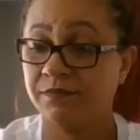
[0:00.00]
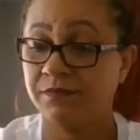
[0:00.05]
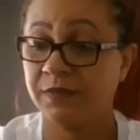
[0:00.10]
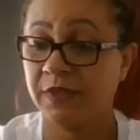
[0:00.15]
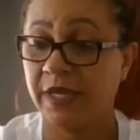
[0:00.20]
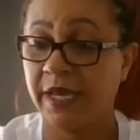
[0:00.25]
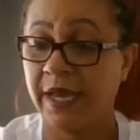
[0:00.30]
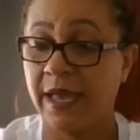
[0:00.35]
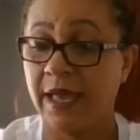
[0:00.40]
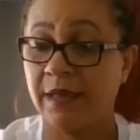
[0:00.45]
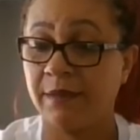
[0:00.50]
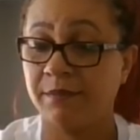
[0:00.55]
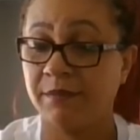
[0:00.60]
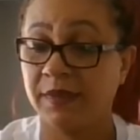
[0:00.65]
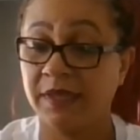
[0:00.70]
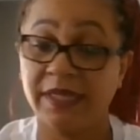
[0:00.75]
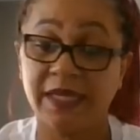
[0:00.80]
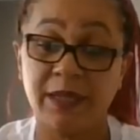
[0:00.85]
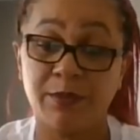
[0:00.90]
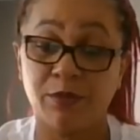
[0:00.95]
yeah,
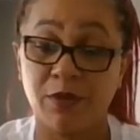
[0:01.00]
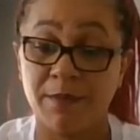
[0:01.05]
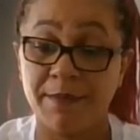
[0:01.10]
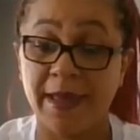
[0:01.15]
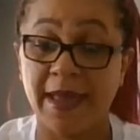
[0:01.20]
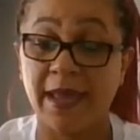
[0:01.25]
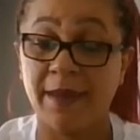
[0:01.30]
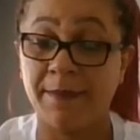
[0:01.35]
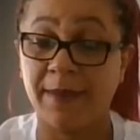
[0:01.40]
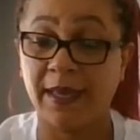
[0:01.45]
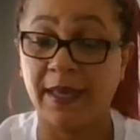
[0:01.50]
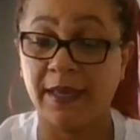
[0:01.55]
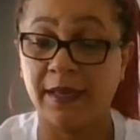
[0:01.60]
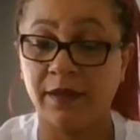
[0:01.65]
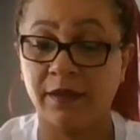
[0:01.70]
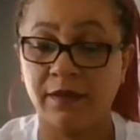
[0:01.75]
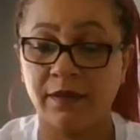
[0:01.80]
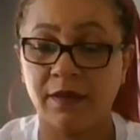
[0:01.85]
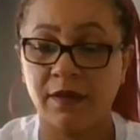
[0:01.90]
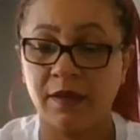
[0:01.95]
Libra
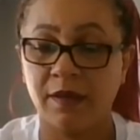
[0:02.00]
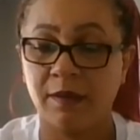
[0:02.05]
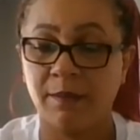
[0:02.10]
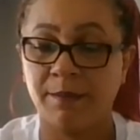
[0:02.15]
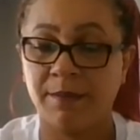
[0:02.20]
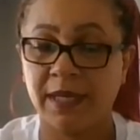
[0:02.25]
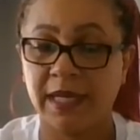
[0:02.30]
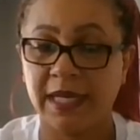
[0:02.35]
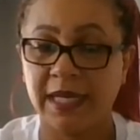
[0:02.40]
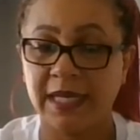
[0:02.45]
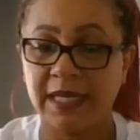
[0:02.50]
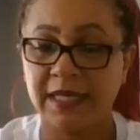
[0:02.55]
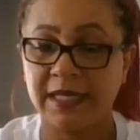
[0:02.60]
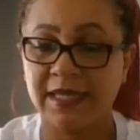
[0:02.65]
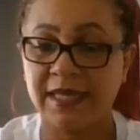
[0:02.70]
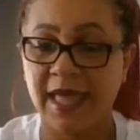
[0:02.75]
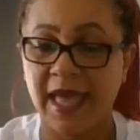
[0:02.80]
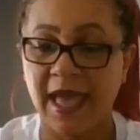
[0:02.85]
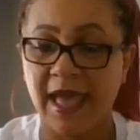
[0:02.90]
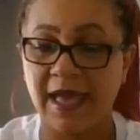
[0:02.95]
maybe
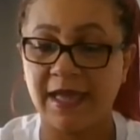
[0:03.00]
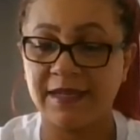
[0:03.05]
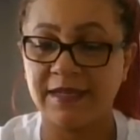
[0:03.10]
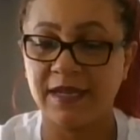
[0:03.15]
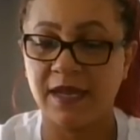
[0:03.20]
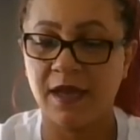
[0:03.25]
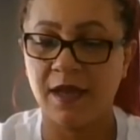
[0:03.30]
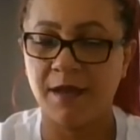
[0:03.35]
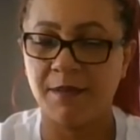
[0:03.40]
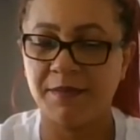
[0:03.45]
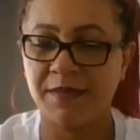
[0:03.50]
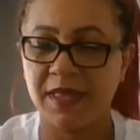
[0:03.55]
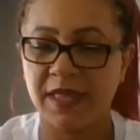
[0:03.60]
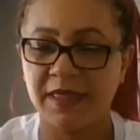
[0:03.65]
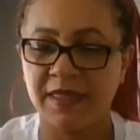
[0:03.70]
but that um,